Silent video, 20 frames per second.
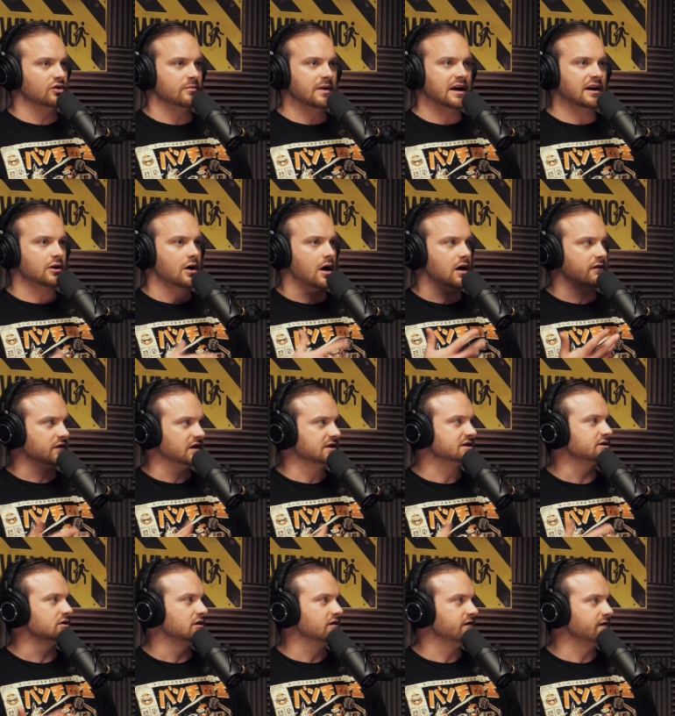him at a
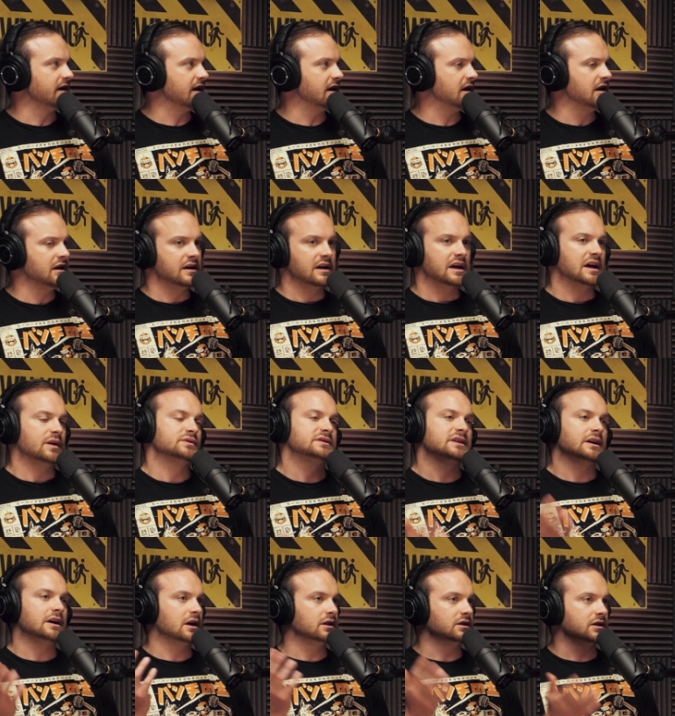conference or an event and was
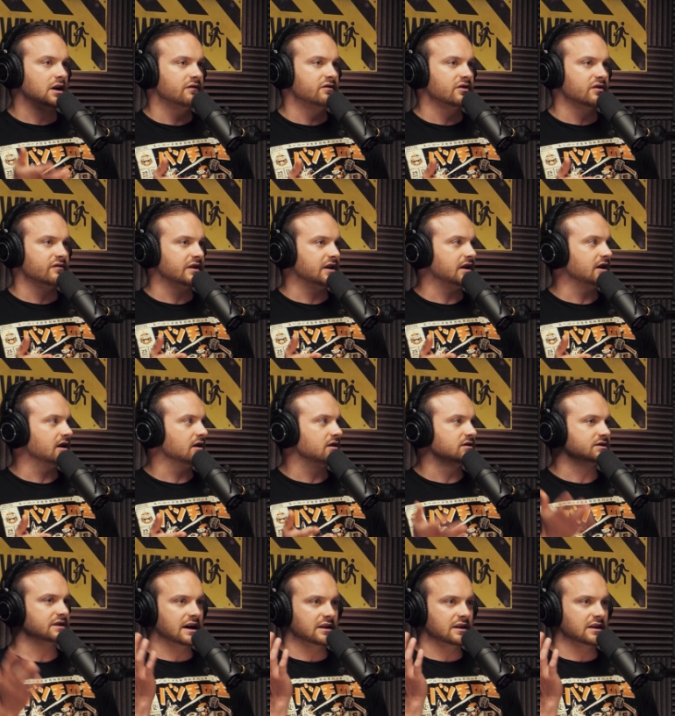like, I love your videos.